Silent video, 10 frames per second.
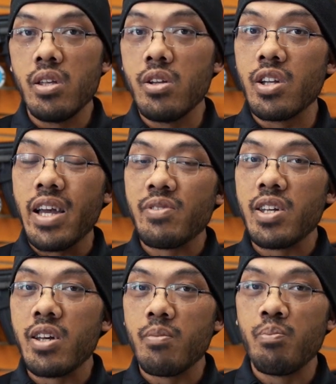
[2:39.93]
you're gonna have
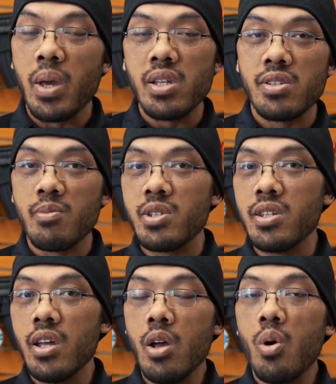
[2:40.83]
to pay
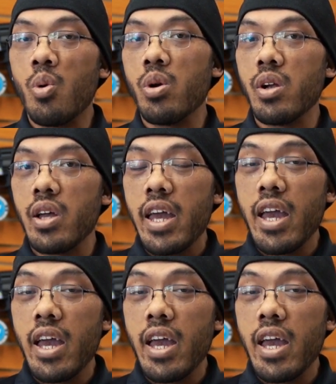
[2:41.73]
someone or